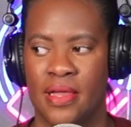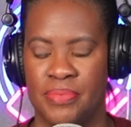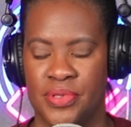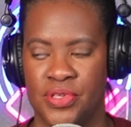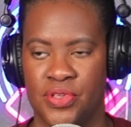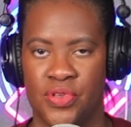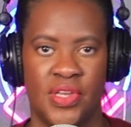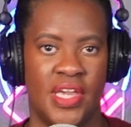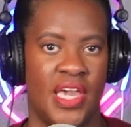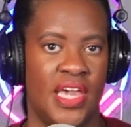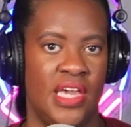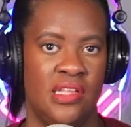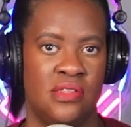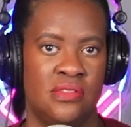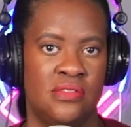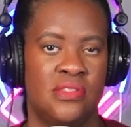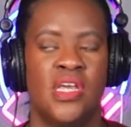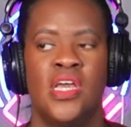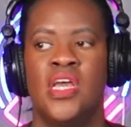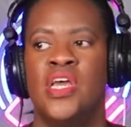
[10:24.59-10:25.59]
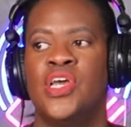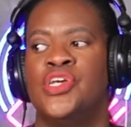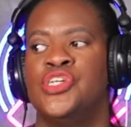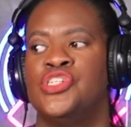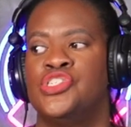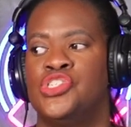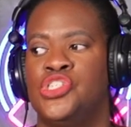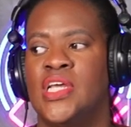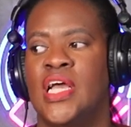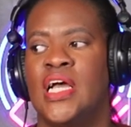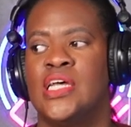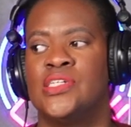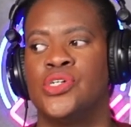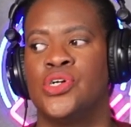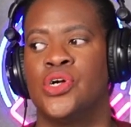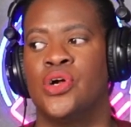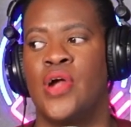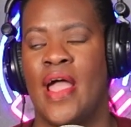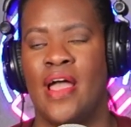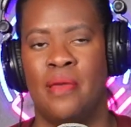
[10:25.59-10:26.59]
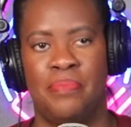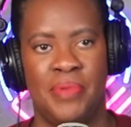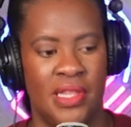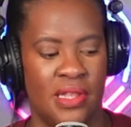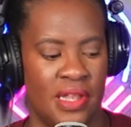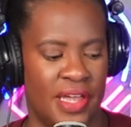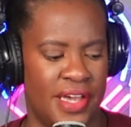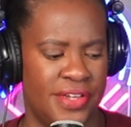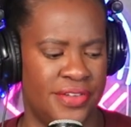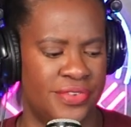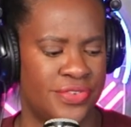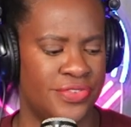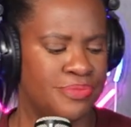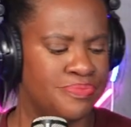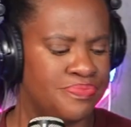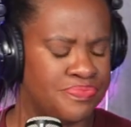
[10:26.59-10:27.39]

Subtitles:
Bill Gates. She has her happy life.